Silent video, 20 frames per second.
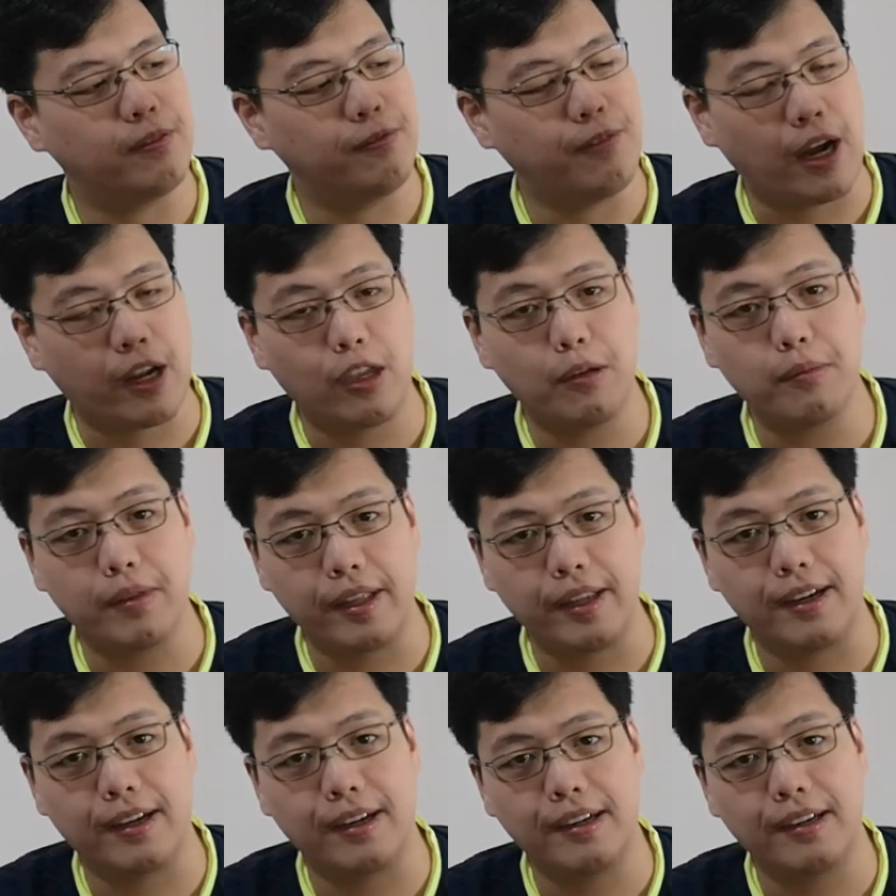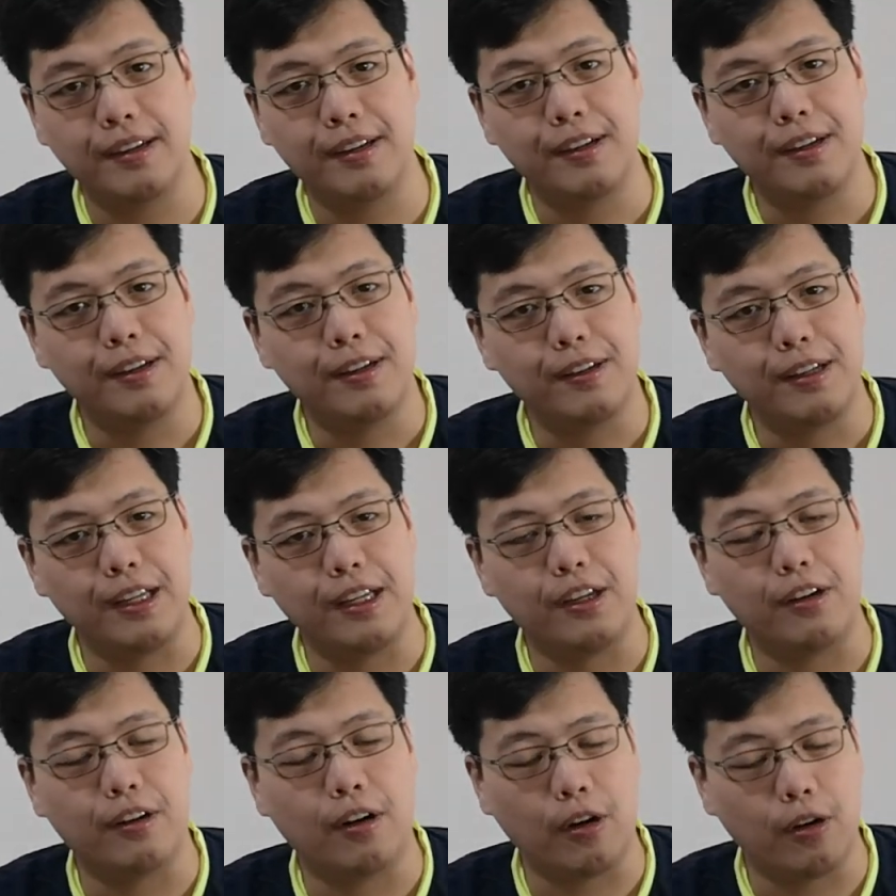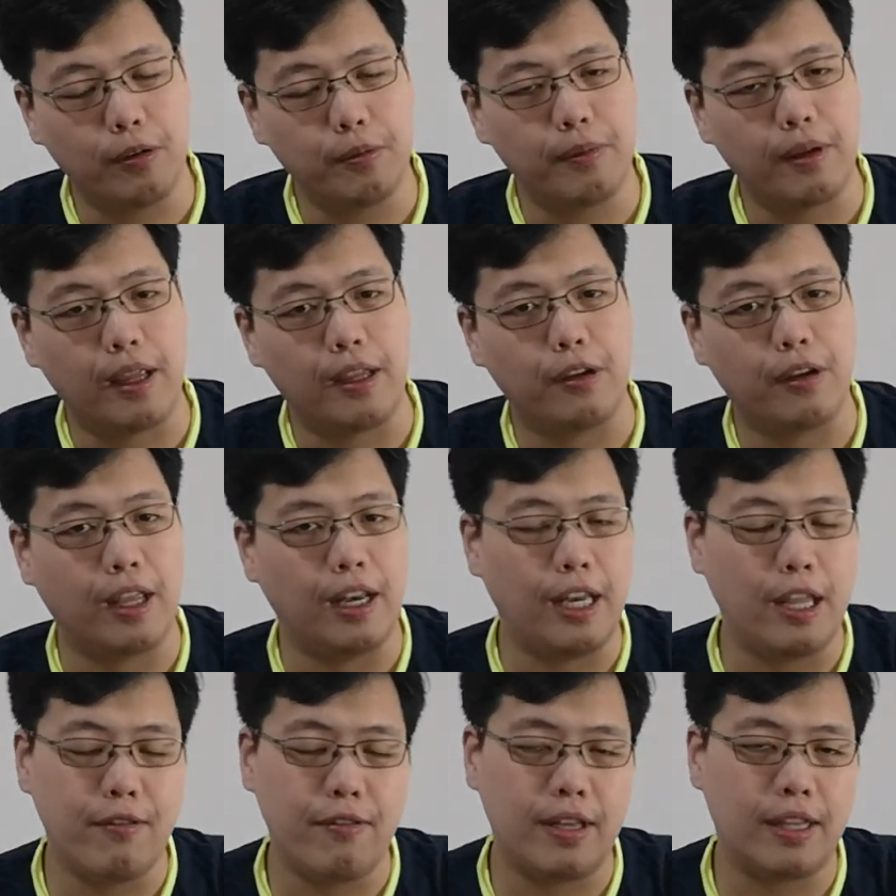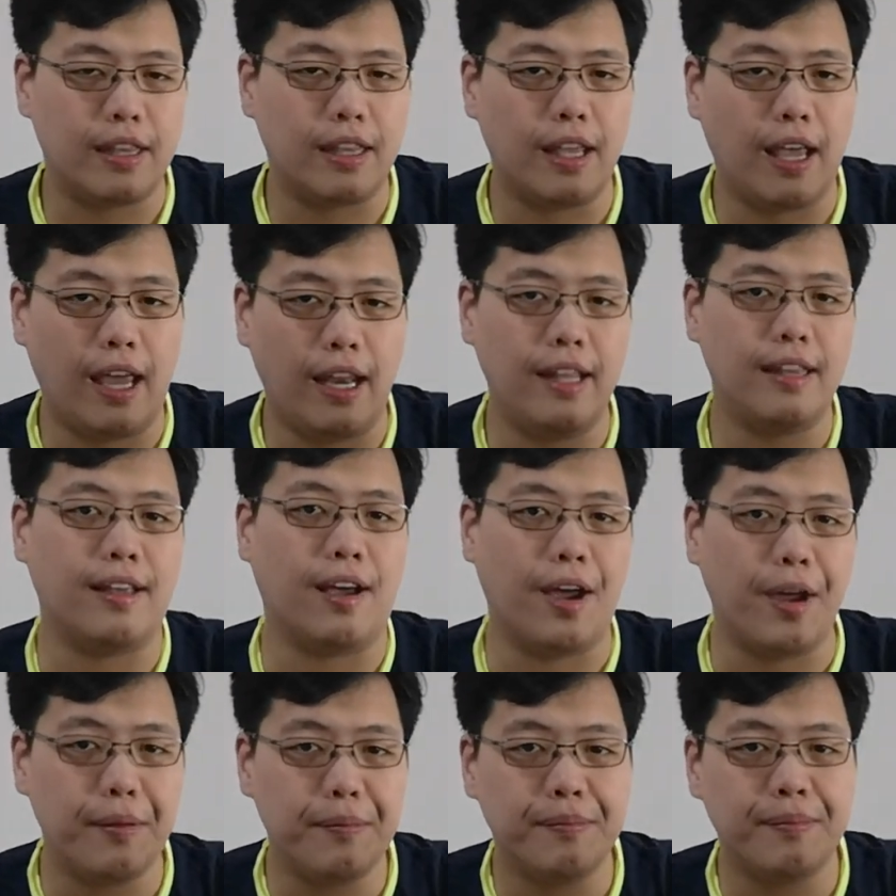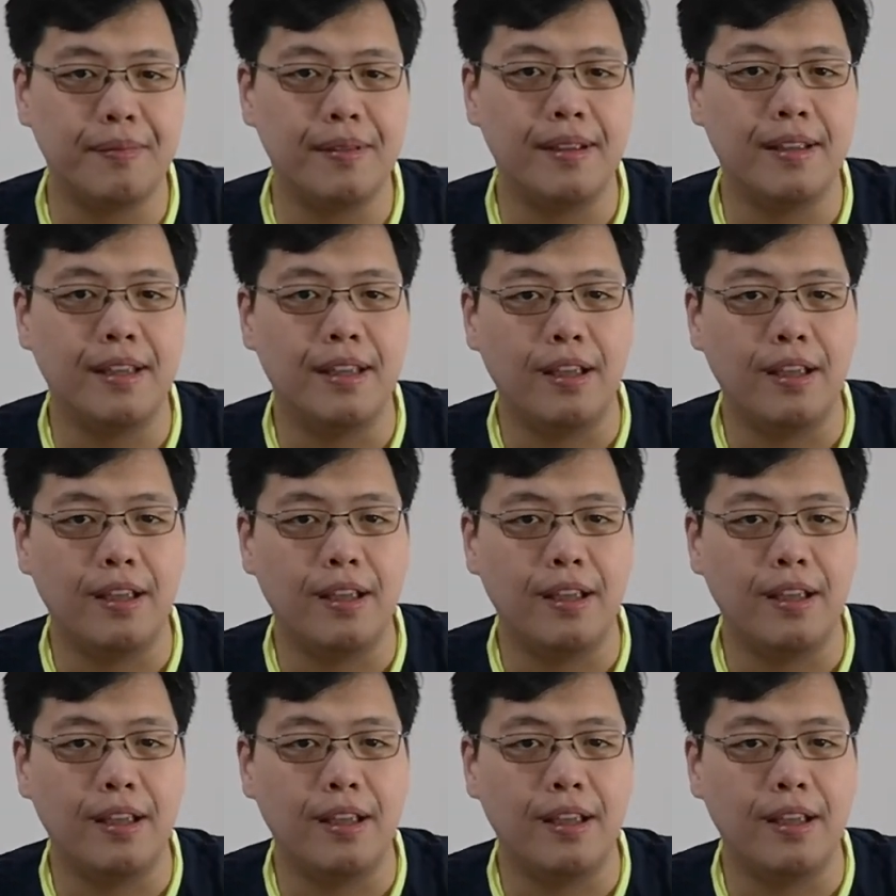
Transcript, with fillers: vacuum cleaner in your home, and you can leave it anytime,